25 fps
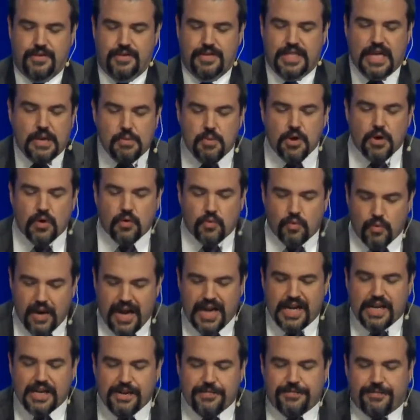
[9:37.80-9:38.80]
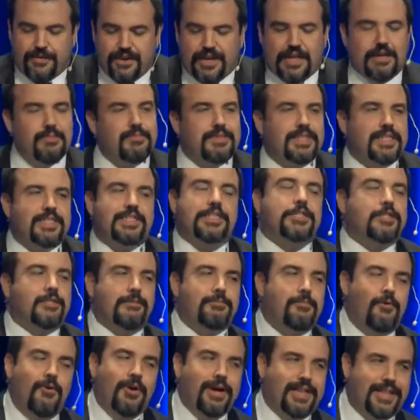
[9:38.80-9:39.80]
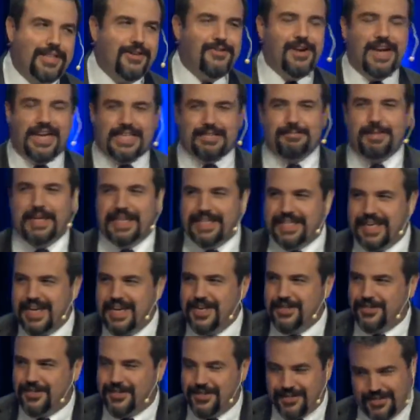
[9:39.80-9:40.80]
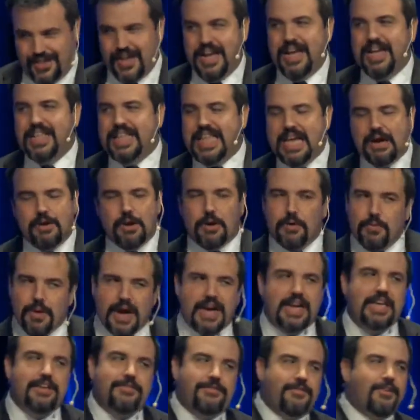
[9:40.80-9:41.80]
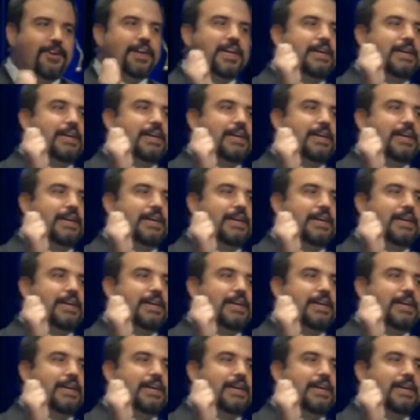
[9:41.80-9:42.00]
They weren't ready for him to disappoint their expectations. They were ready for